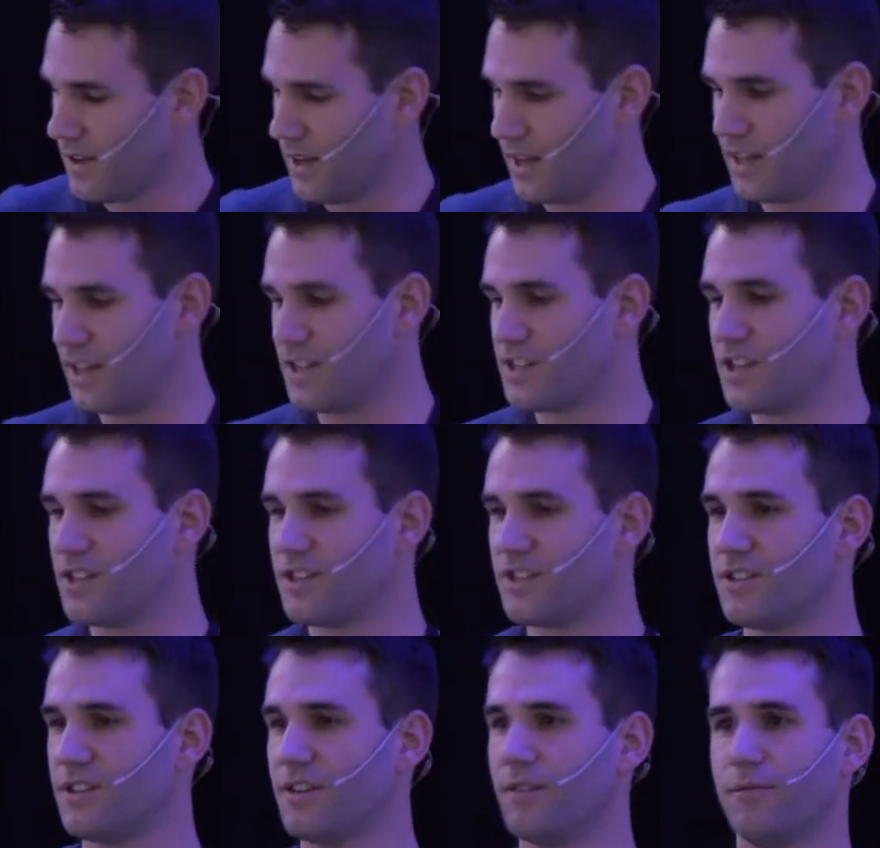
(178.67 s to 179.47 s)
And this
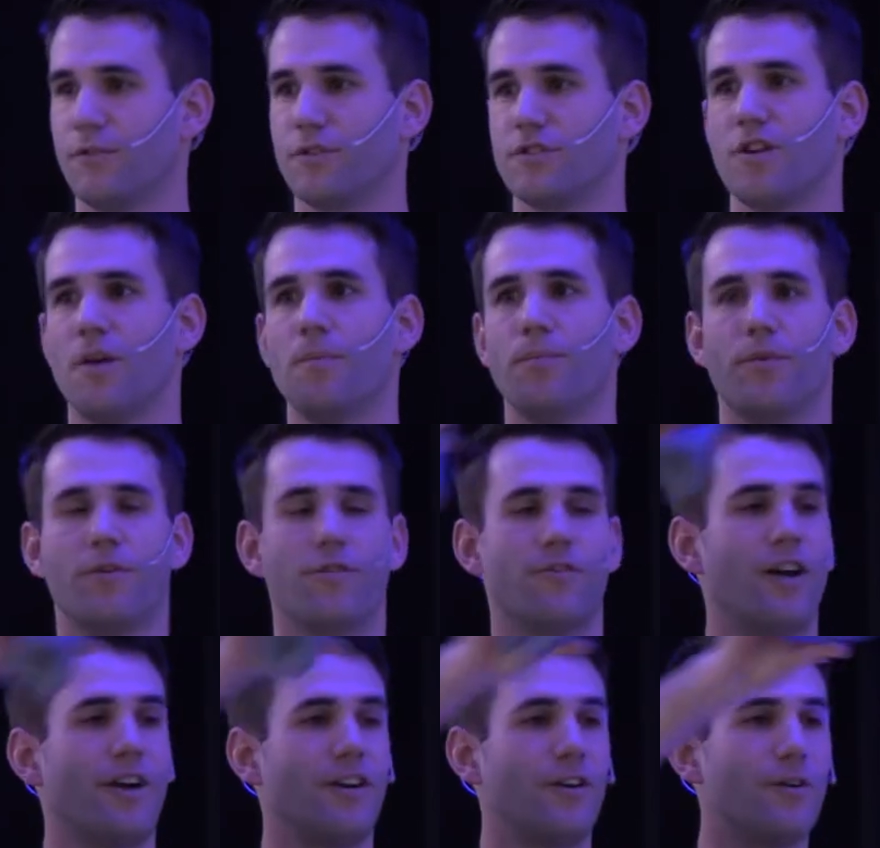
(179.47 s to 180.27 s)
is, for example,
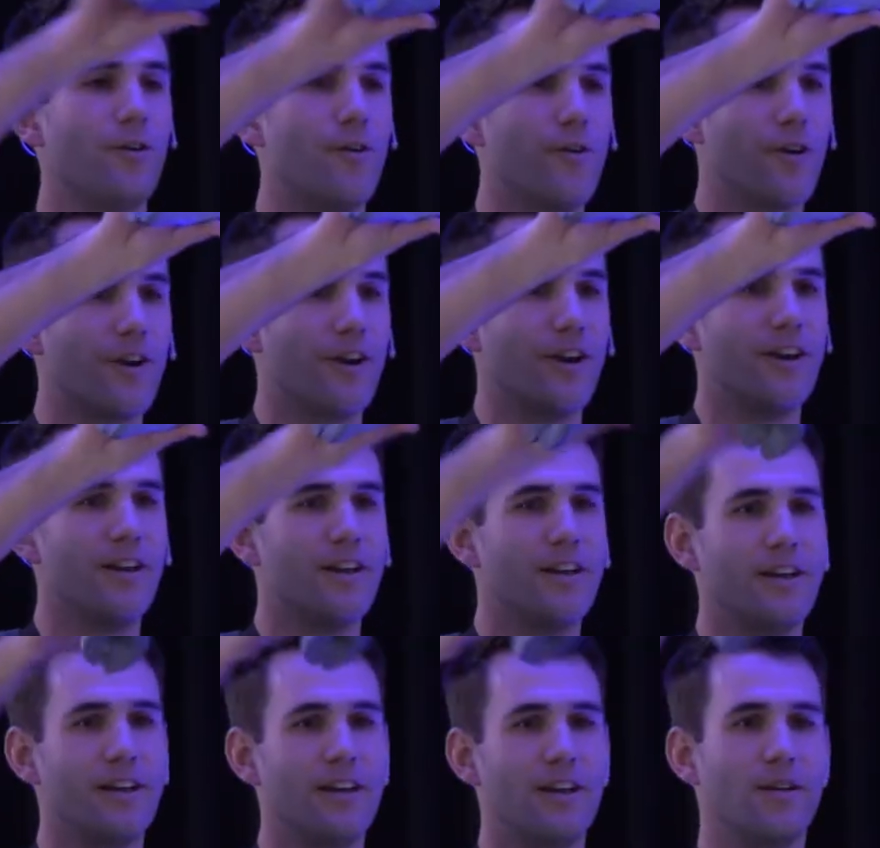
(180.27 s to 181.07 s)
a rhino horn
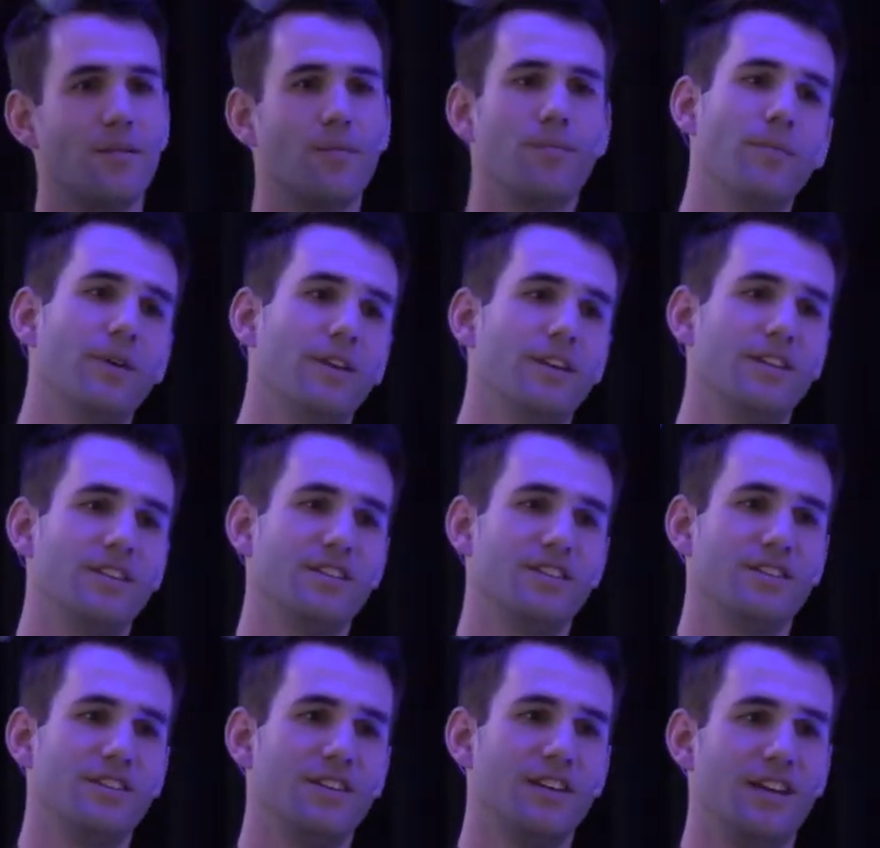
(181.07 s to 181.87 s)
but
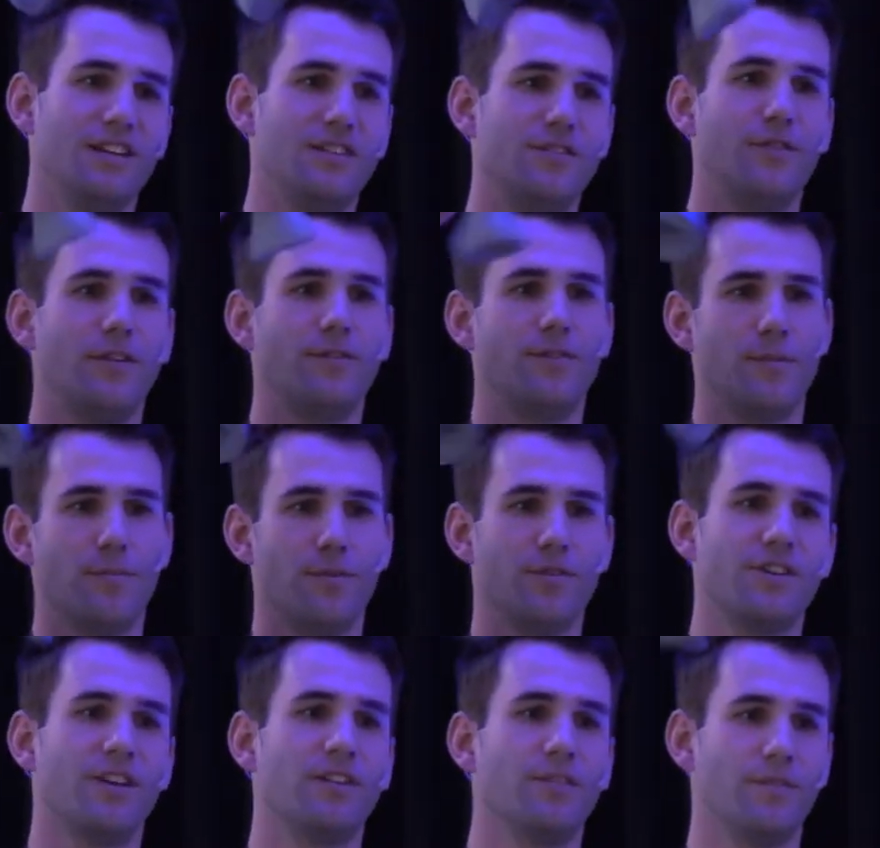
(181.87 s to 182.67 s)
it's it's
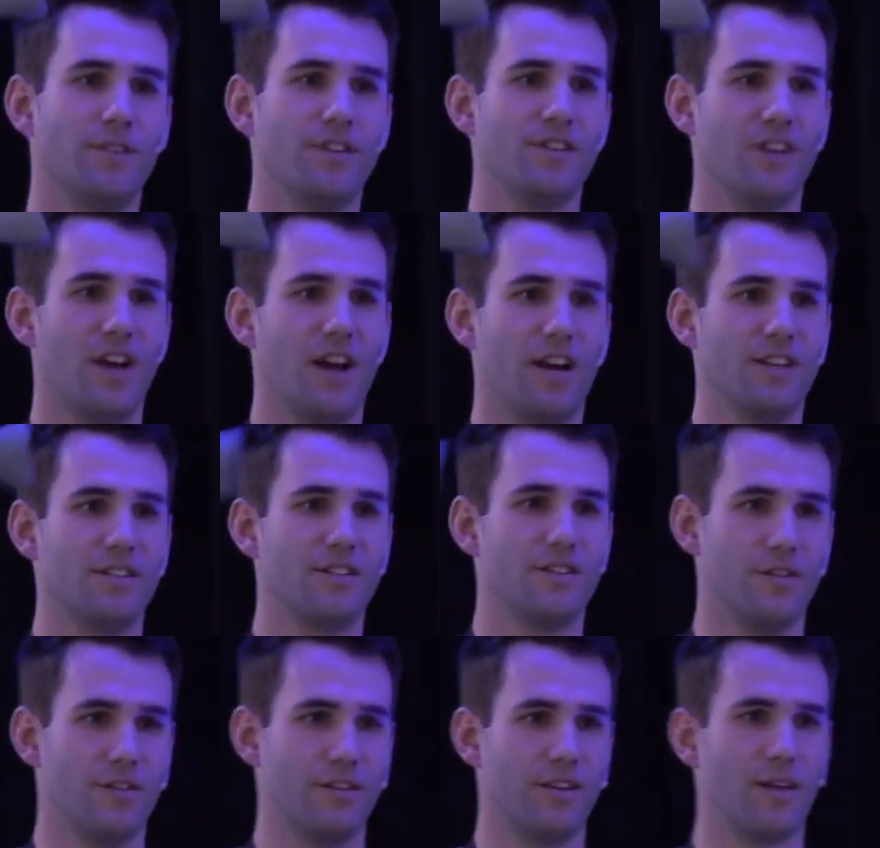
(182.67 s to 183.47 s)
50% of the
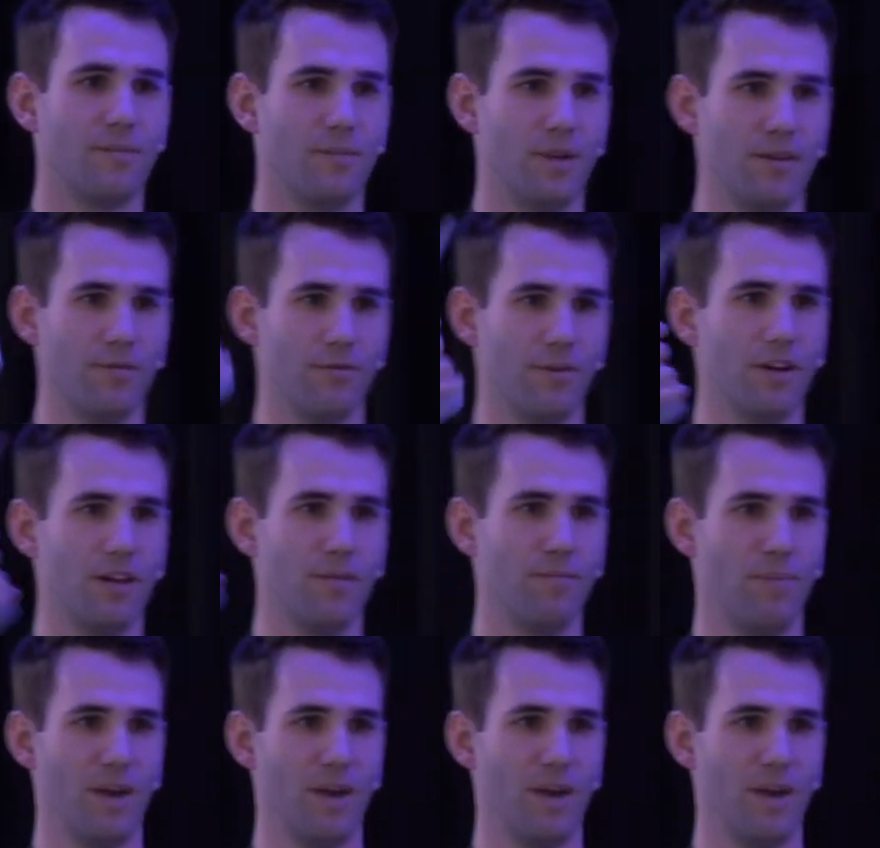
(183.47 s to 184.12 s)
size, so it can be really